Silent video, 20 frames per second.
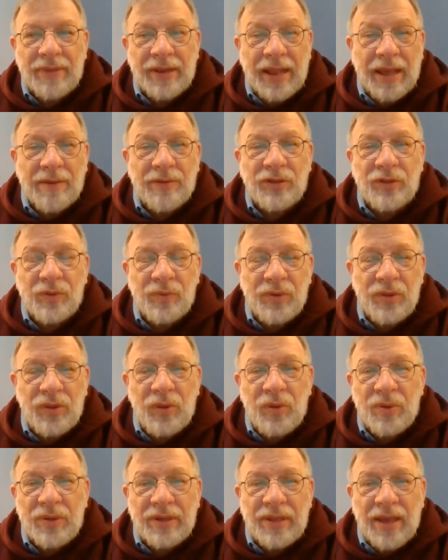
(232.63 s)
And how is it with
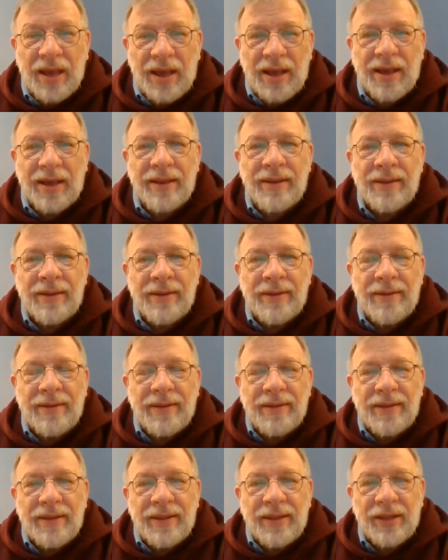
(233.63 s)
you and God
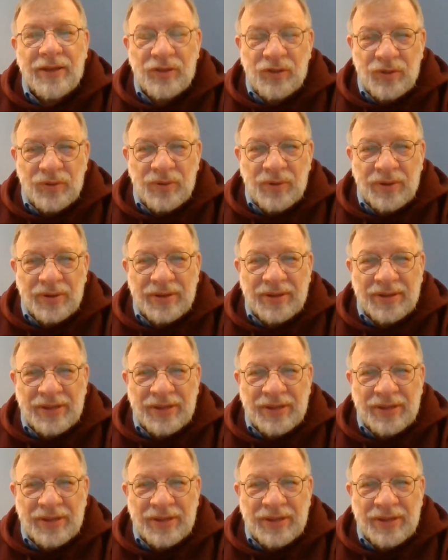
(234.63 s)
as you